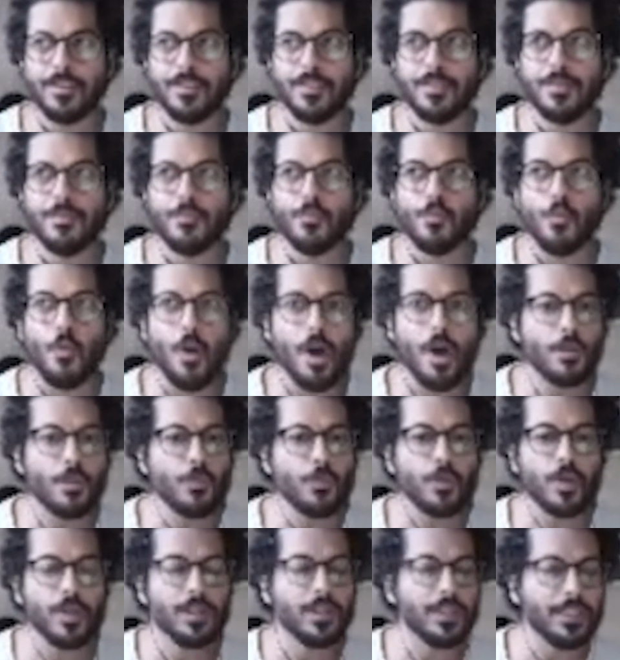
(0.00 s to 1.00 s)

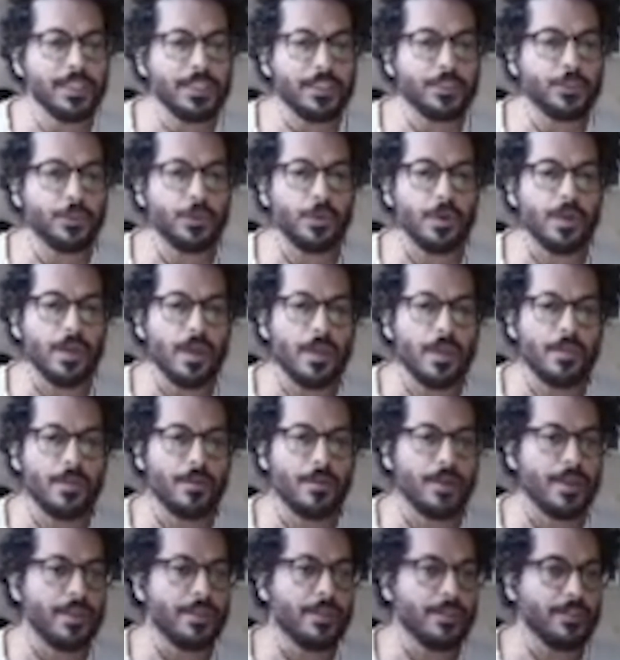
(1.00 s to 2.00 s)
one will lead to another,
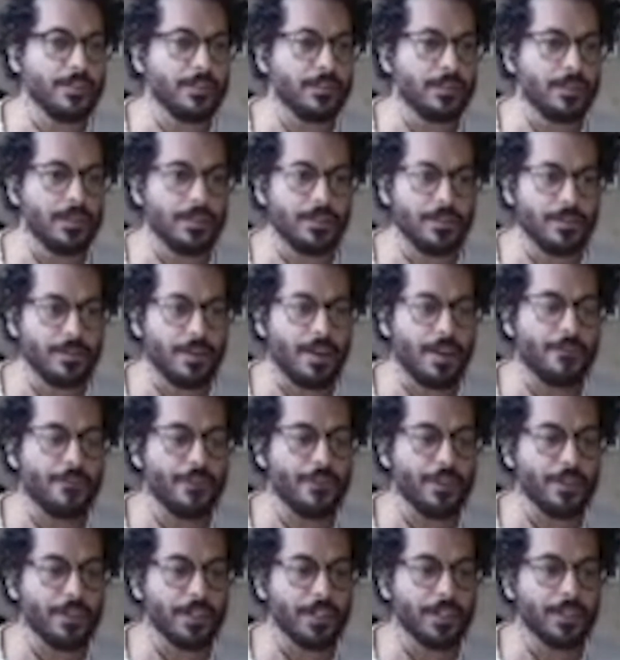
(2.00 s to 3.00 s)
and they're not
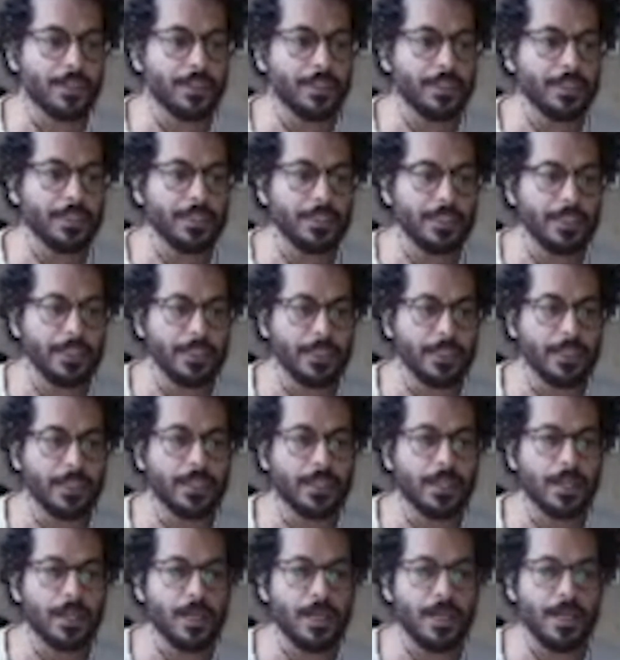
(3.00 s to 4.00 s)
very cleanly
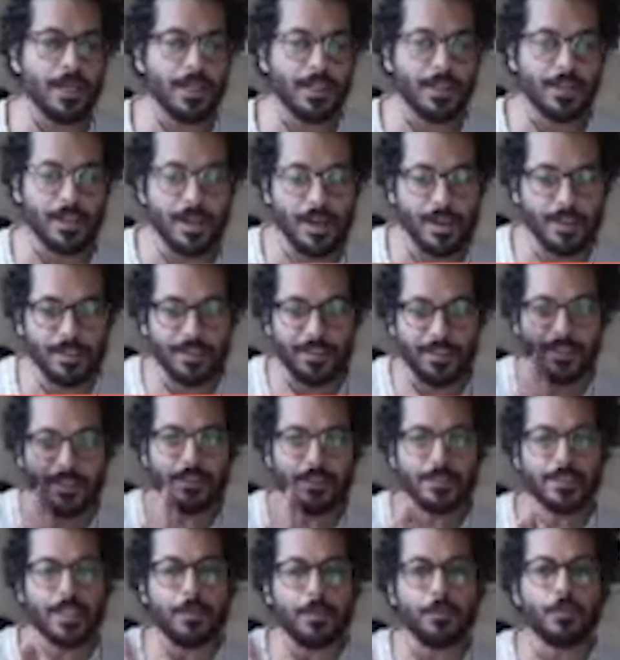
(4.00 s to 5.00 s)
cut
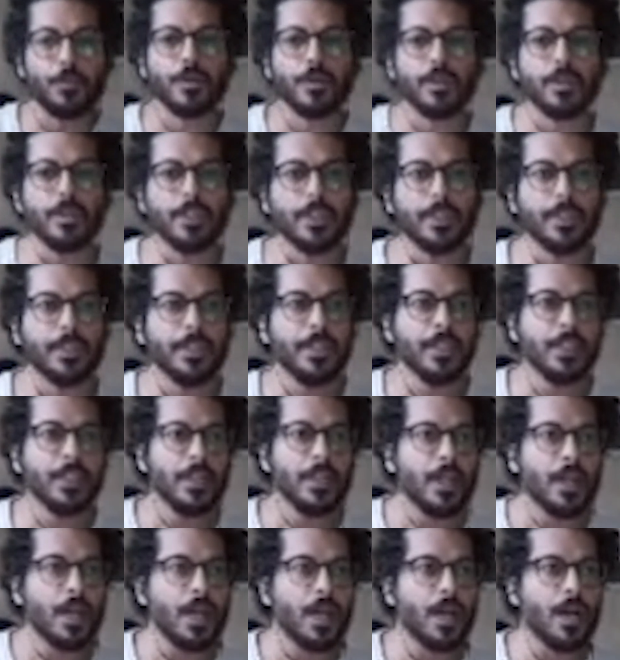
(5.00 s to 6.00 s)
separately.
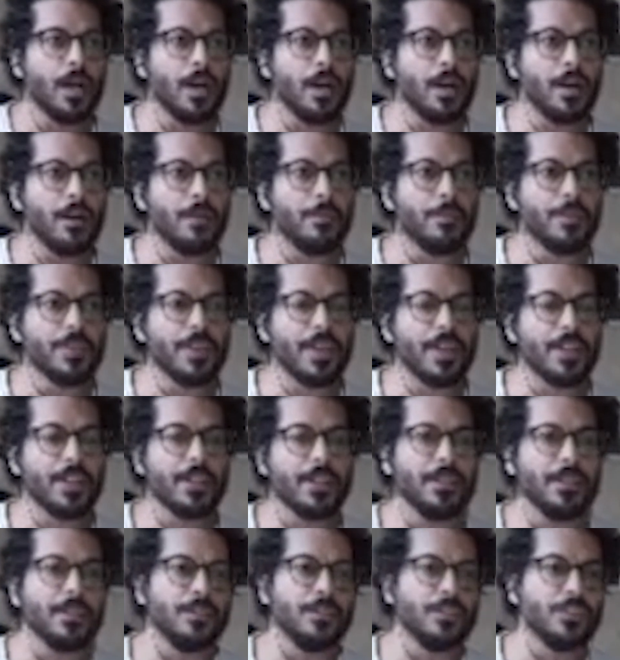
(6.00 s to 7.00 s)
But
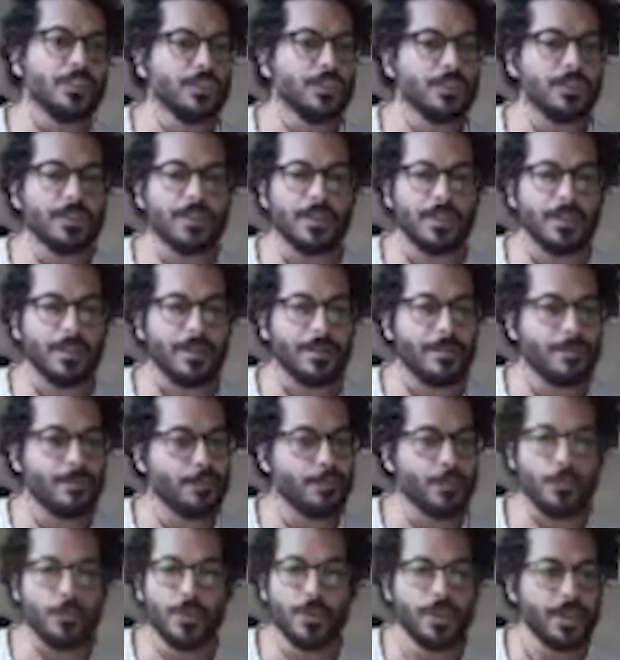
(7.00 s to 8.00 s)
then just
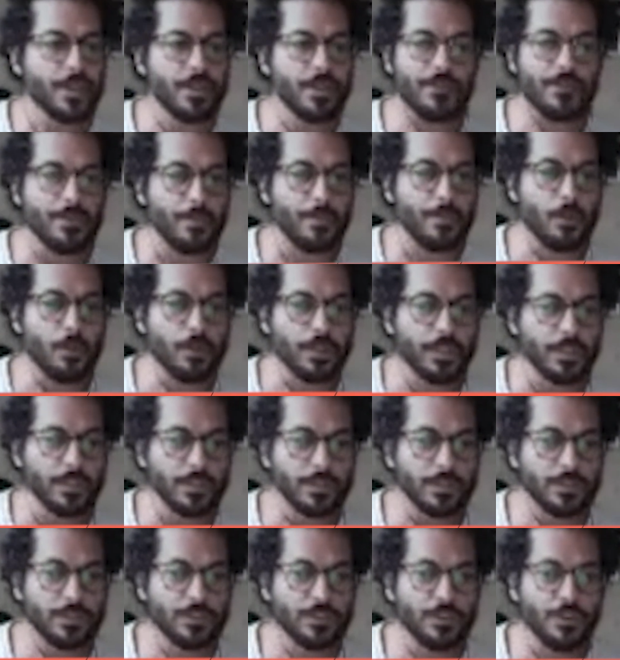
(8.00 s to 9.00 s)
we think of them only
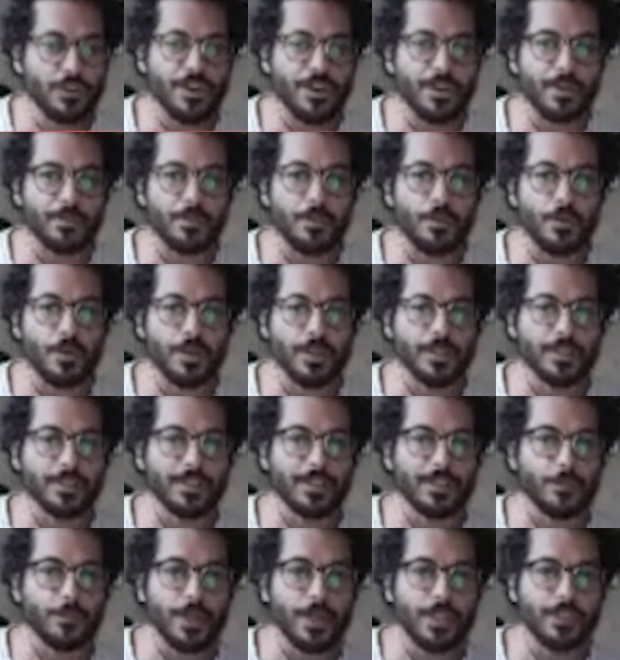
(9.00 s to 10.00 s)
as starting points
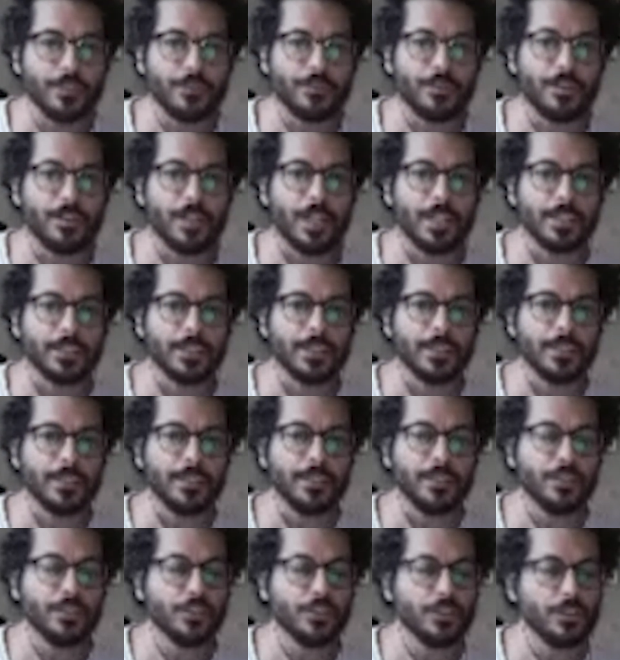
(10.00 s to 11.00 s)
and ways of collecting the
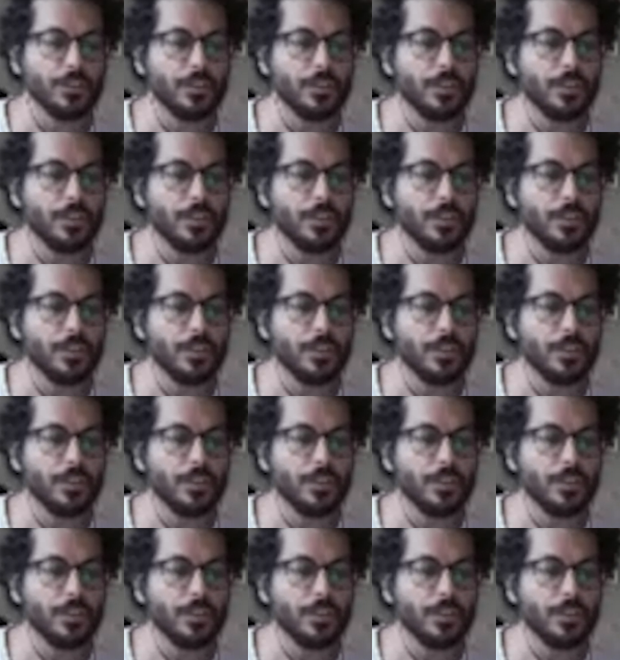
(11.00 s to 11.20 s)
initial.